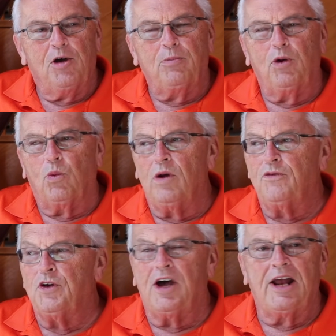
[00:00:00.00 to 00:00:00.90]
put one
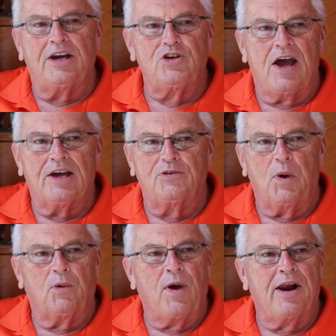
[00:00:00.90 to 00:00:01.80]
foot on that track and
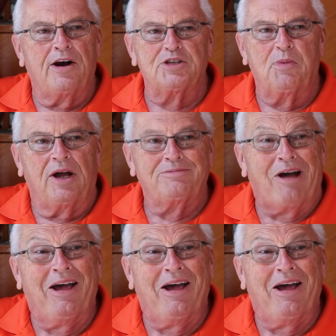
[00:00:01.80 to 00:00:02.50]
went right on his butt.